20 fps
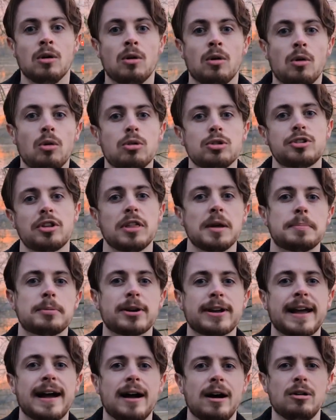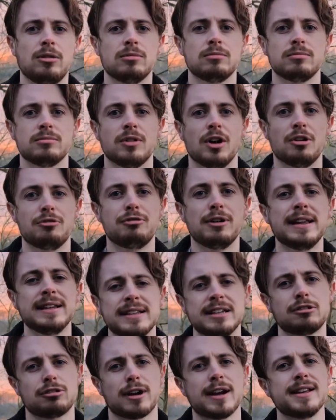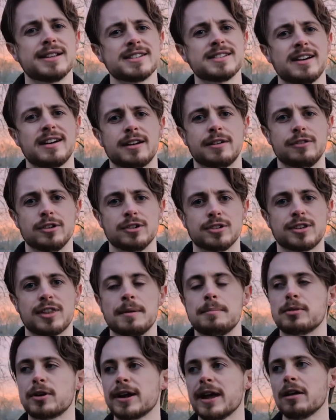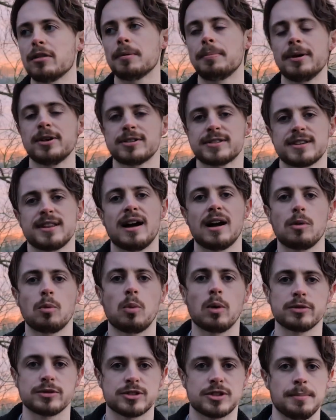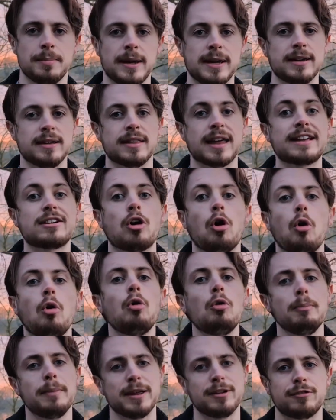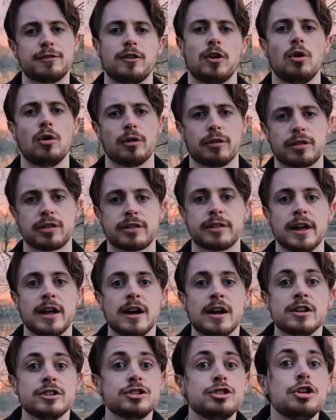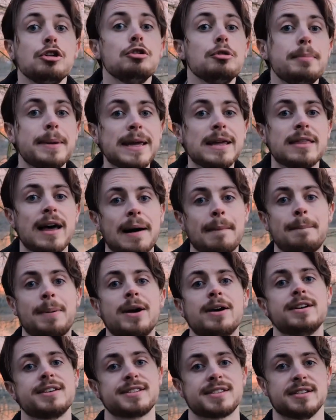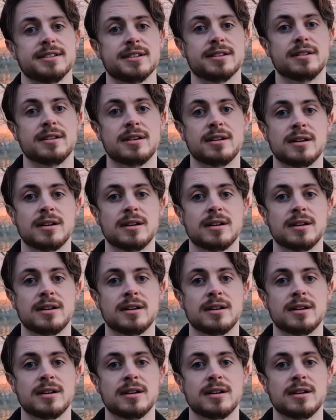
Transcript: Or do they bring out a really great side of us? They bring out the person that I want to be. They call me forth to be that person.